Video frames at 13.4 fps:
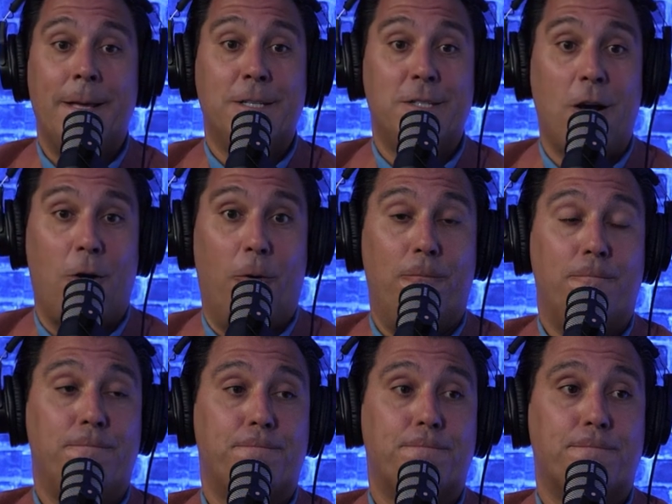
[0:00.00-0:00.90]
So,
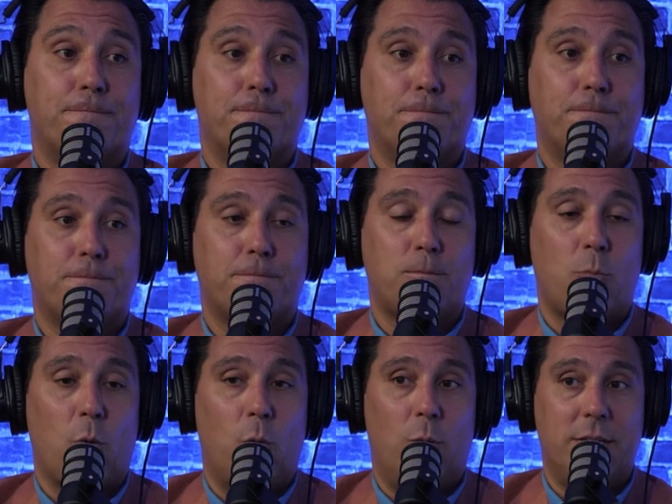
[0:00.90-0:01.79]

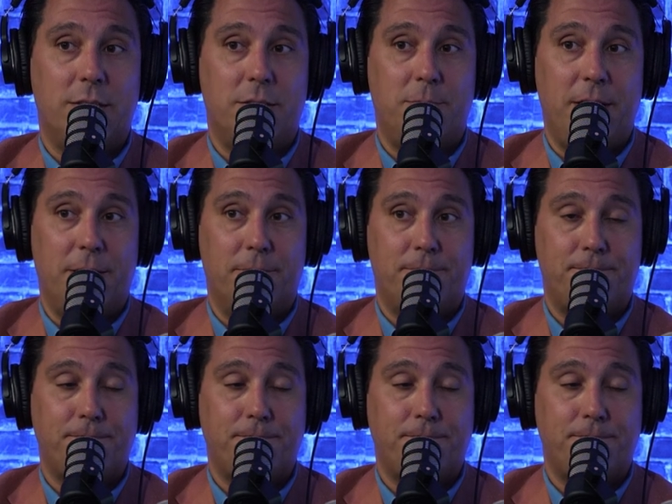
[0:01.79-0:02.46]
what does this mean?